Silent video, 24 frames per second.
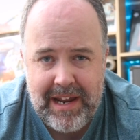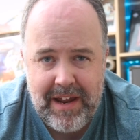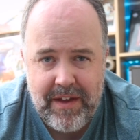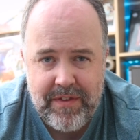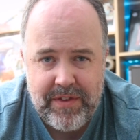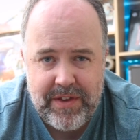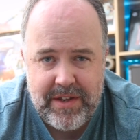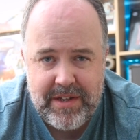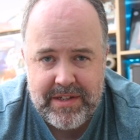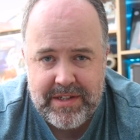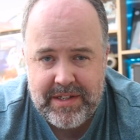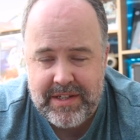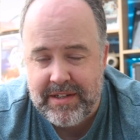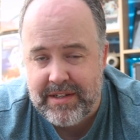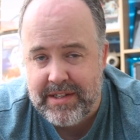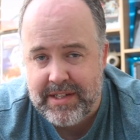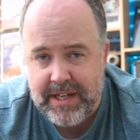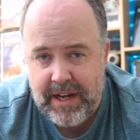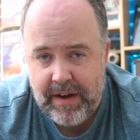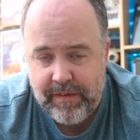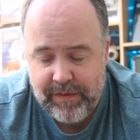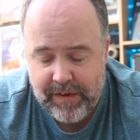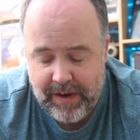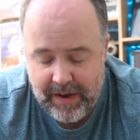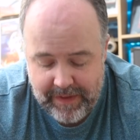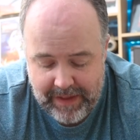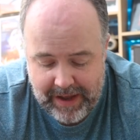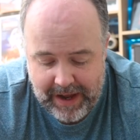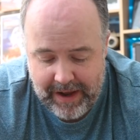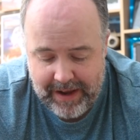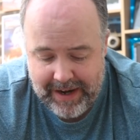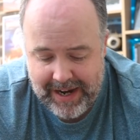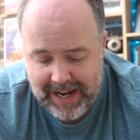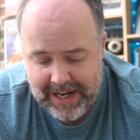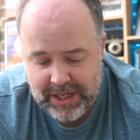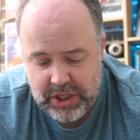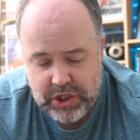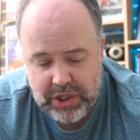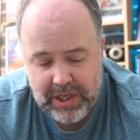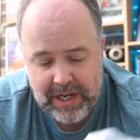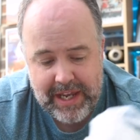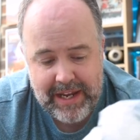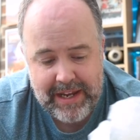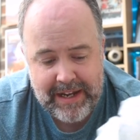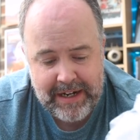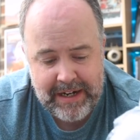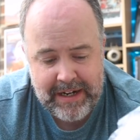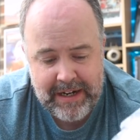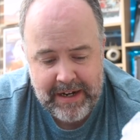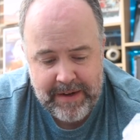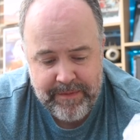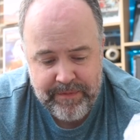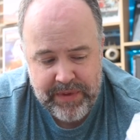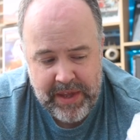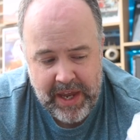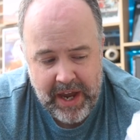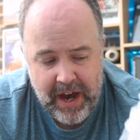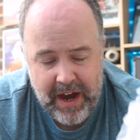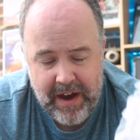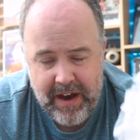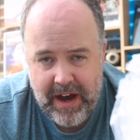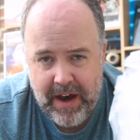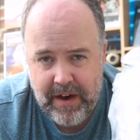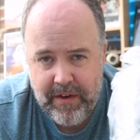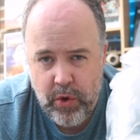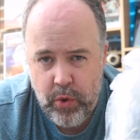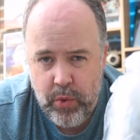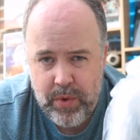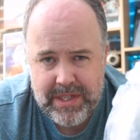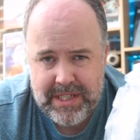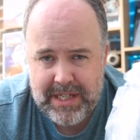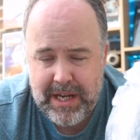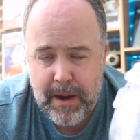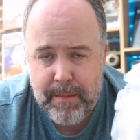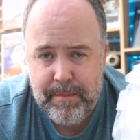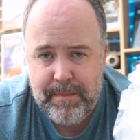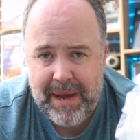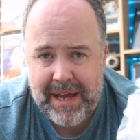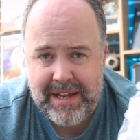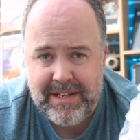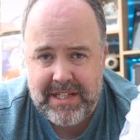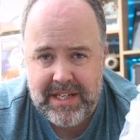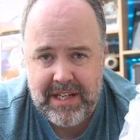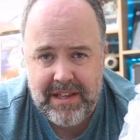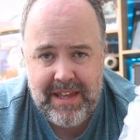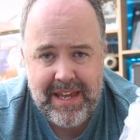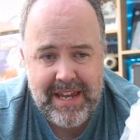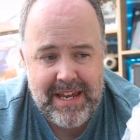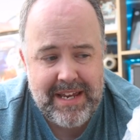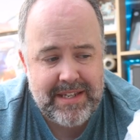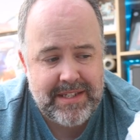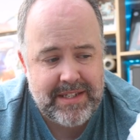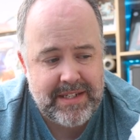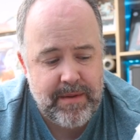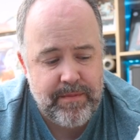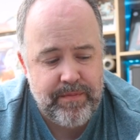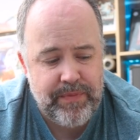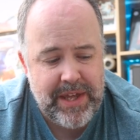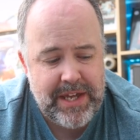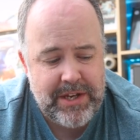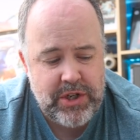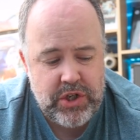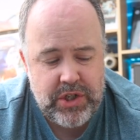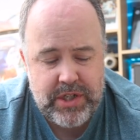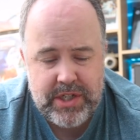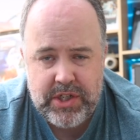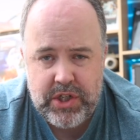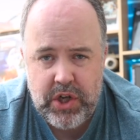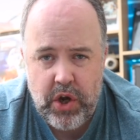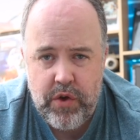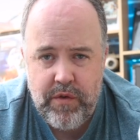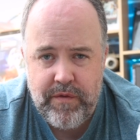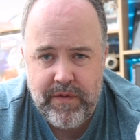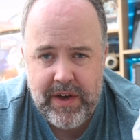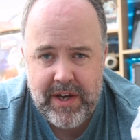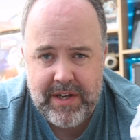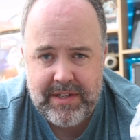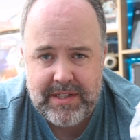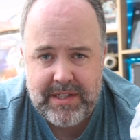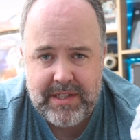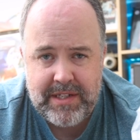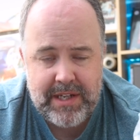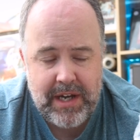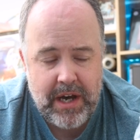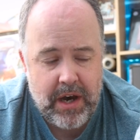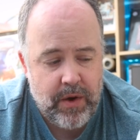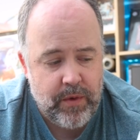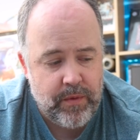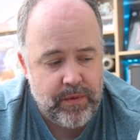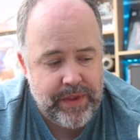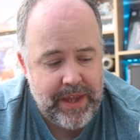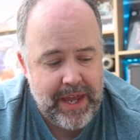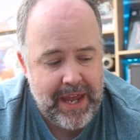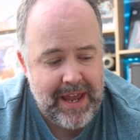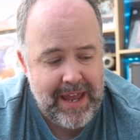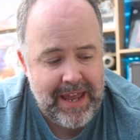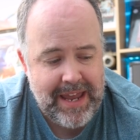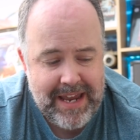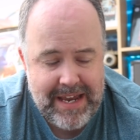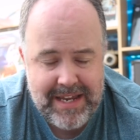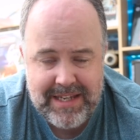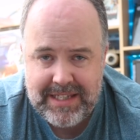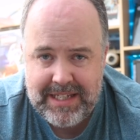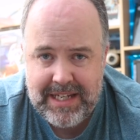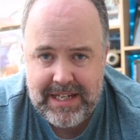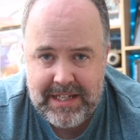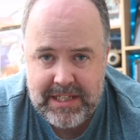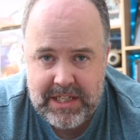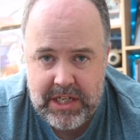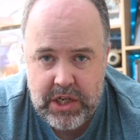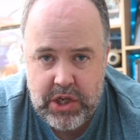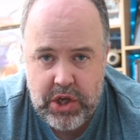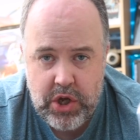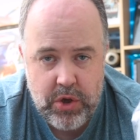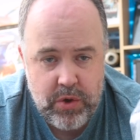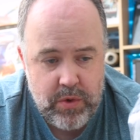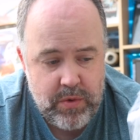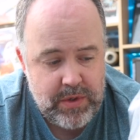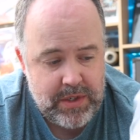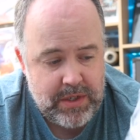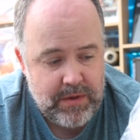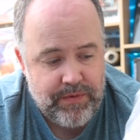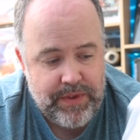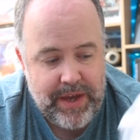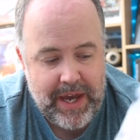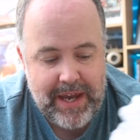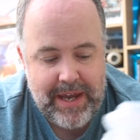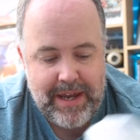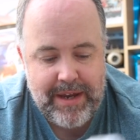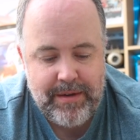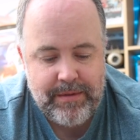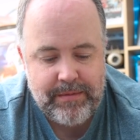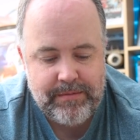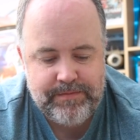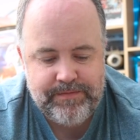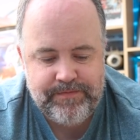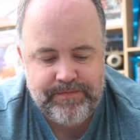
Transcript: leathers and stuff like that, and actually, I always come back to these. They're just so versatile. They're easy to use. They